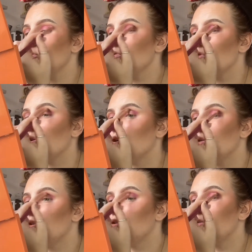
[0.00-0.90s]

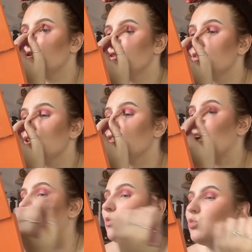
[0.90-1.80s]
not sit there
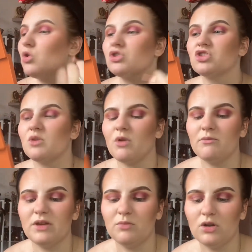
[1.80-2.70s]
and watch someone
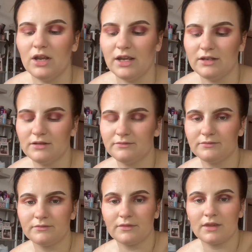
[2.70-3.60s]
be bullied?
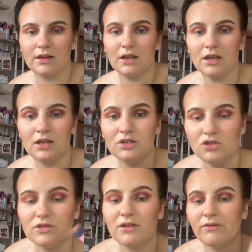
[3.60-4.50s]

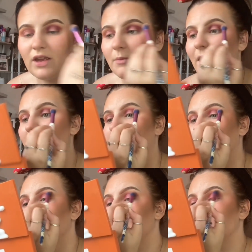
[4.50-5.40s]
Do something about it.
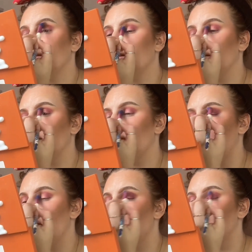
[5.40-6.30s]

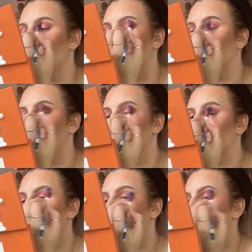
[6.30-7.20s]
Help them.
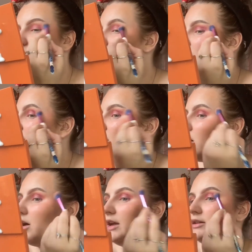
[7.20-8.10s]
Be
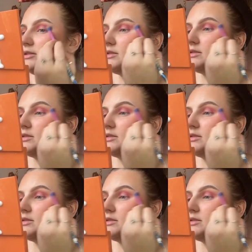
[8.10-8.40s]
kind.